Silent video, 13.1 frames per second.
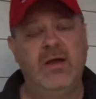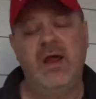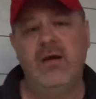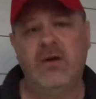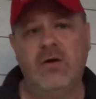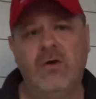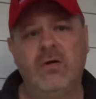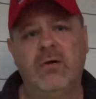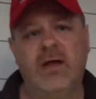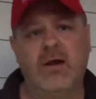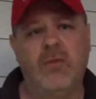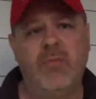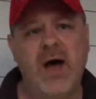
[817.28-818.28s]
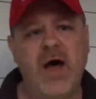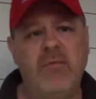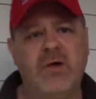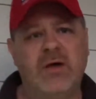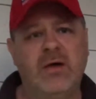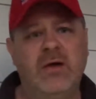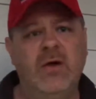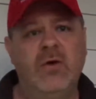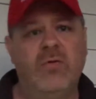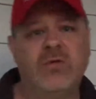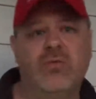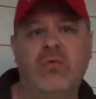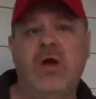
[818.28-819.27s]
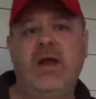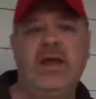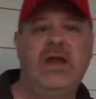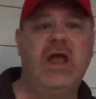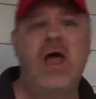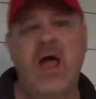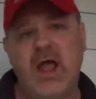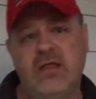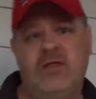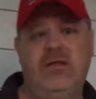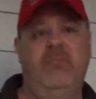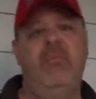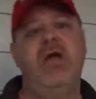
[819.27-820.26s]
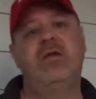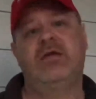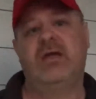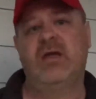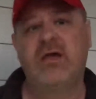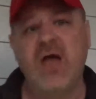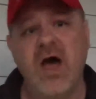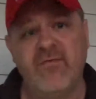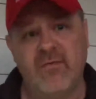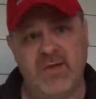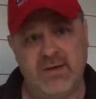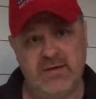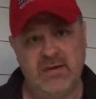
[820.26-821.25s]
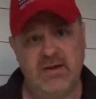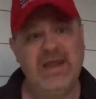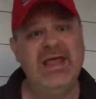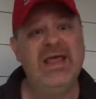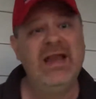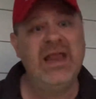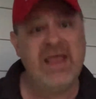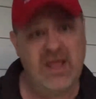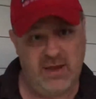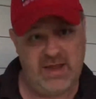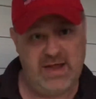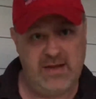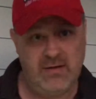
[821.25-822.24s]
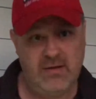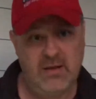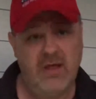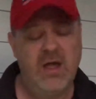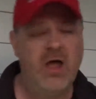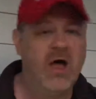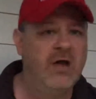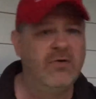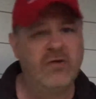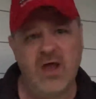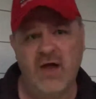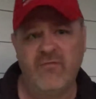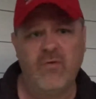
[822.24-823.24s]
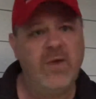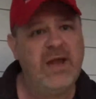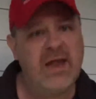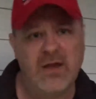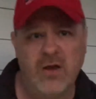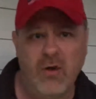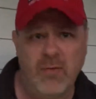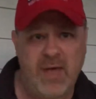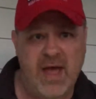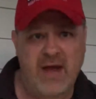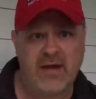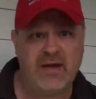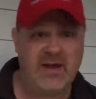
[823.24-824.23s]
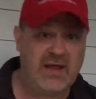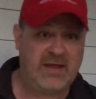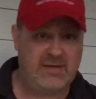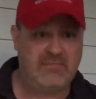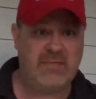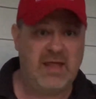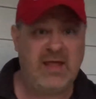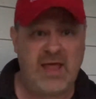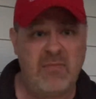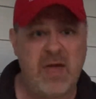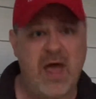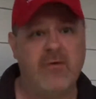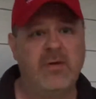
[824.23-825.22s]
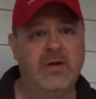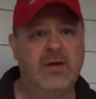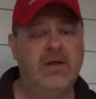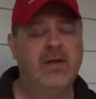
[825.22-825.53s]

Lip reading: Eric Holder and Obama was running guns to the Mexican government illegally. Undercover, we didn't know about it. It came out.